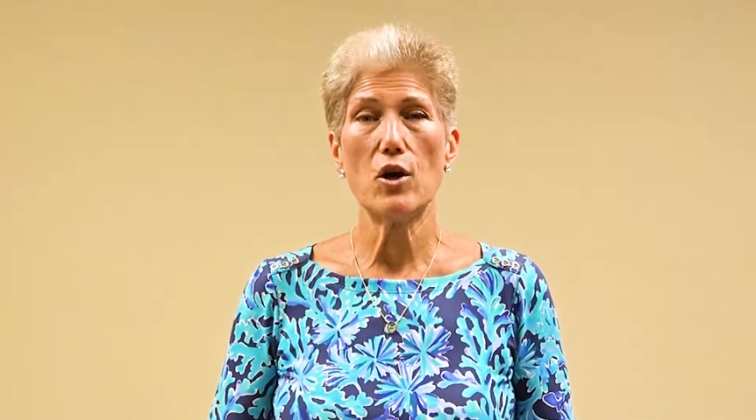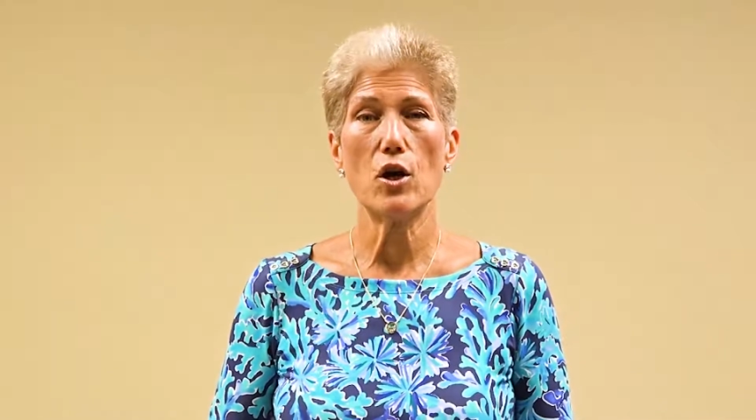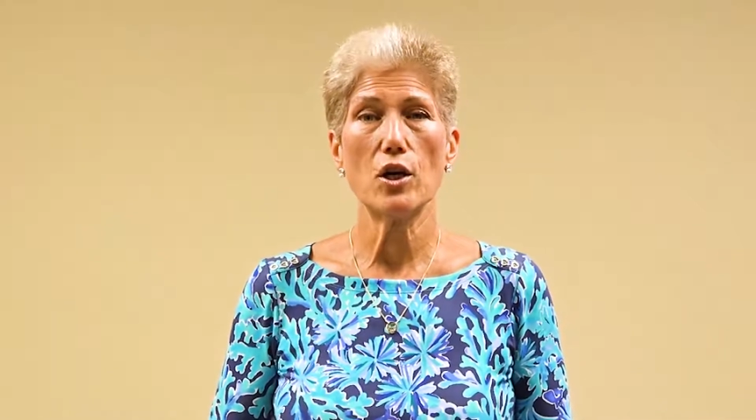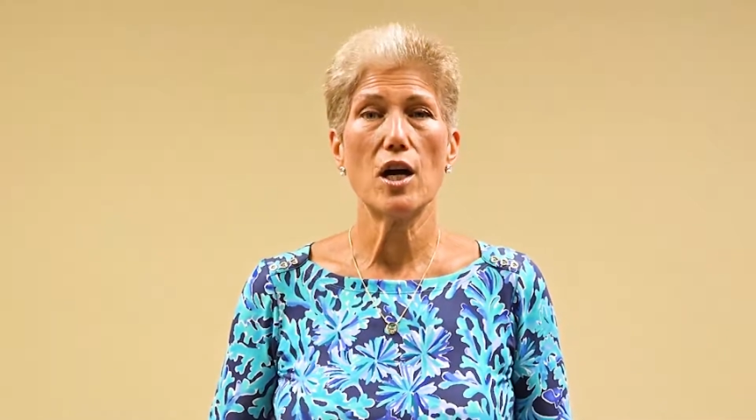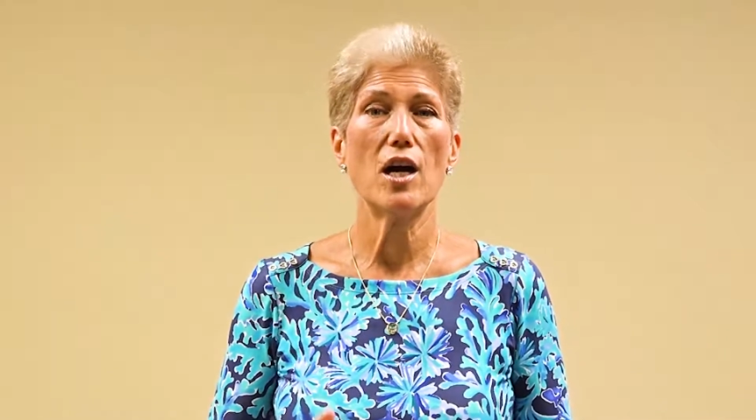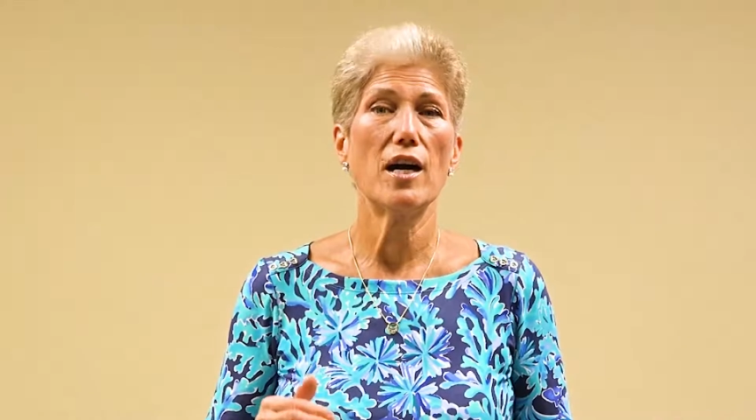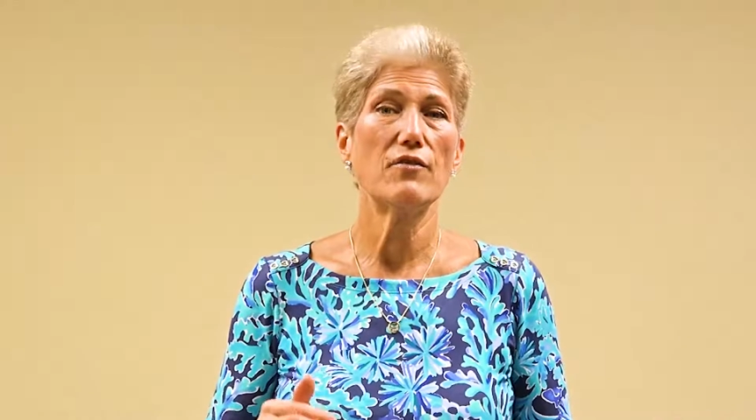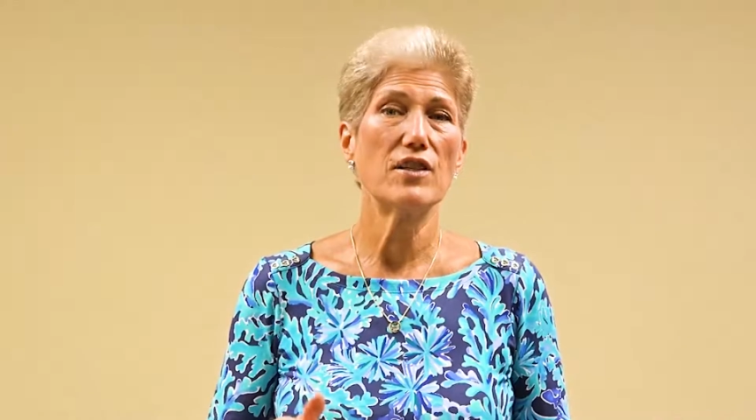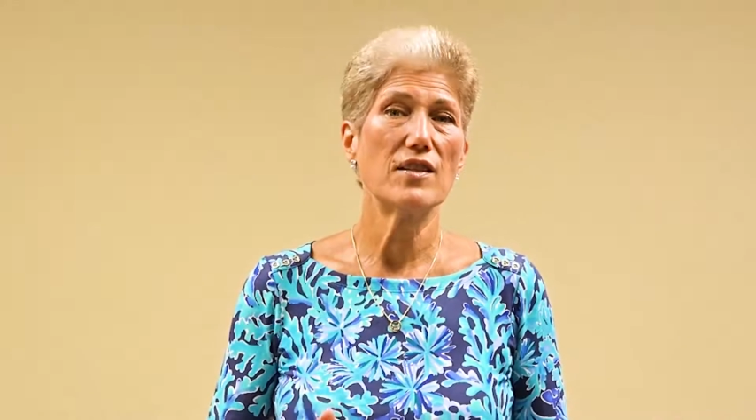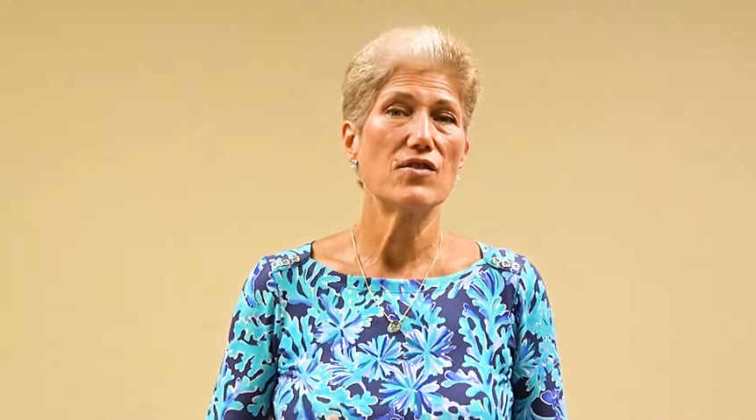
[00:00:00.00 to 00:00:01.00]

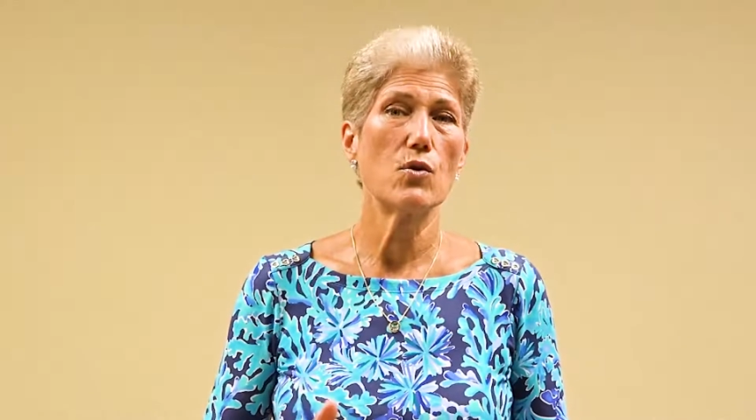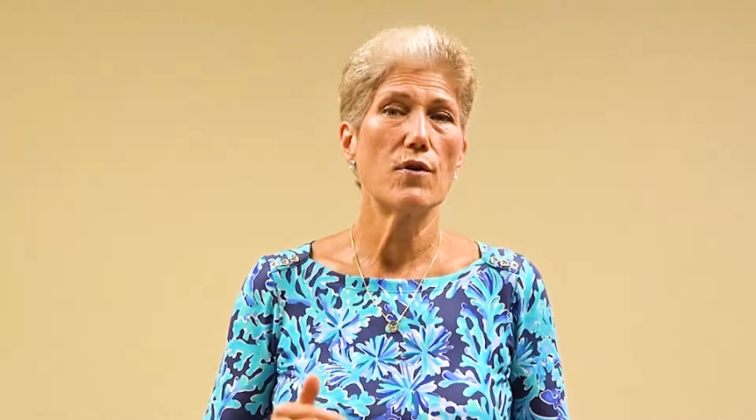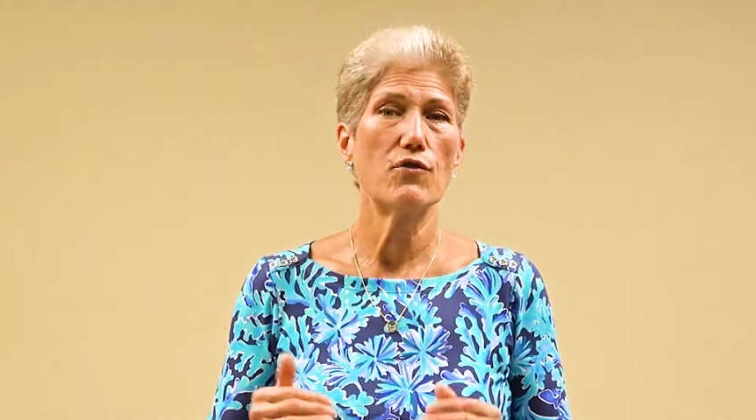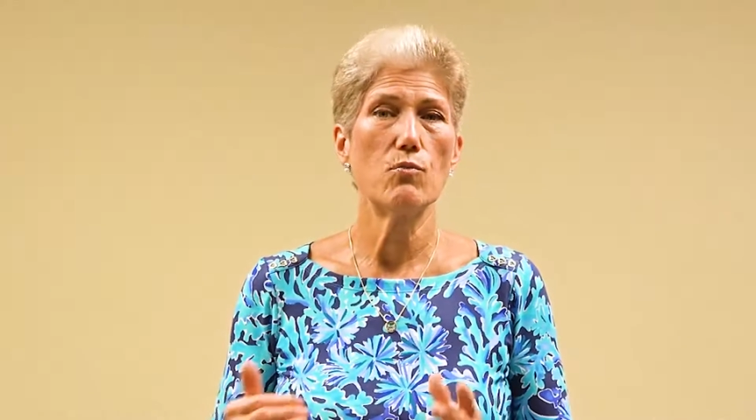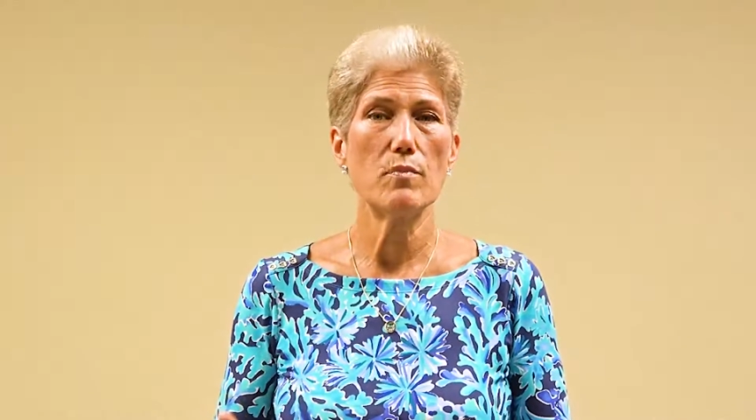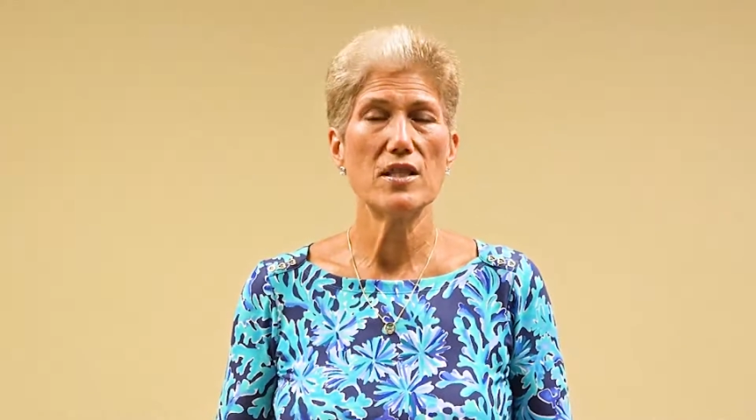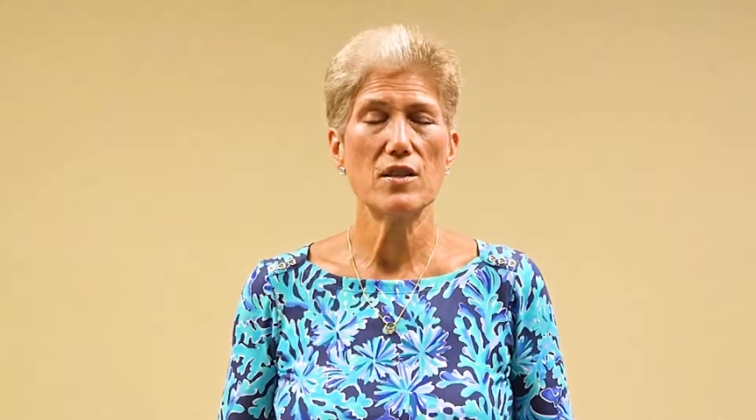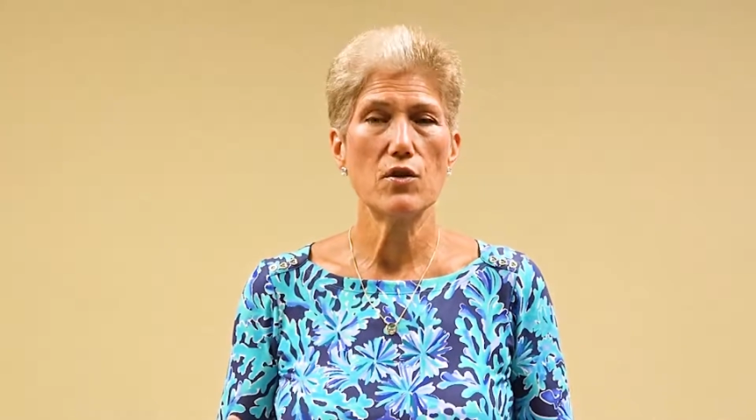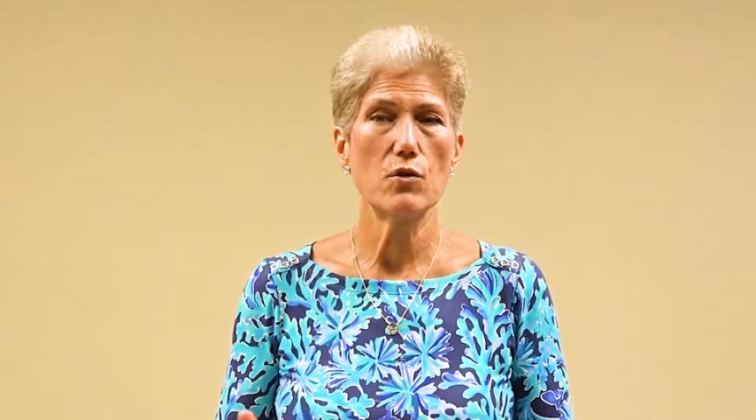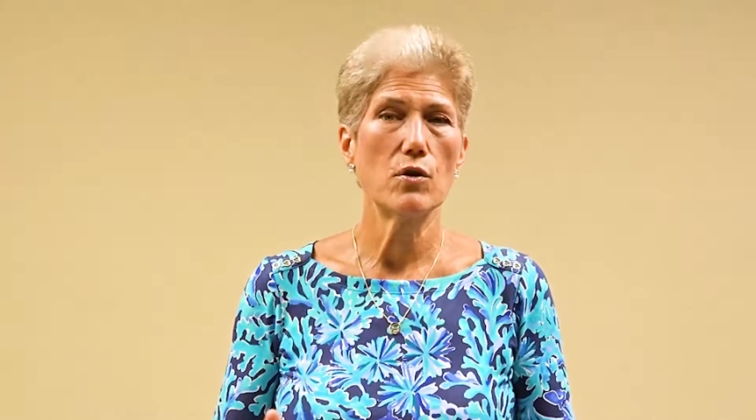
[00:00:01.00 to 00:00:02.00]
archived, and so if you
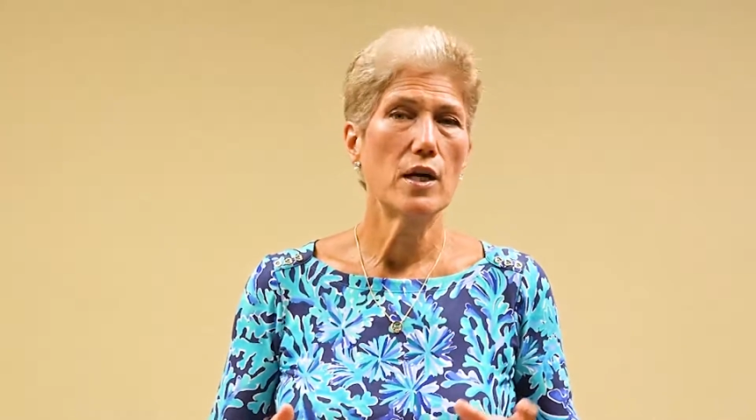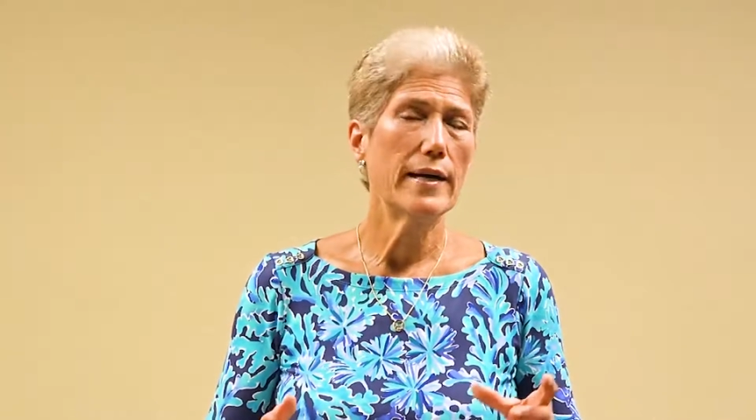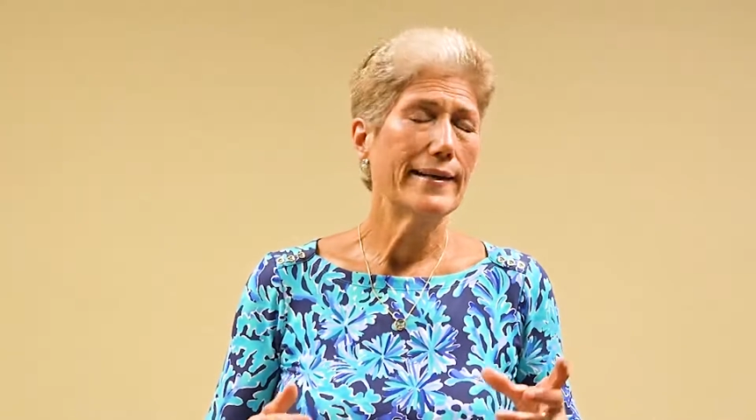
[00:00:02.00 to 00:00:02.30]
miss it or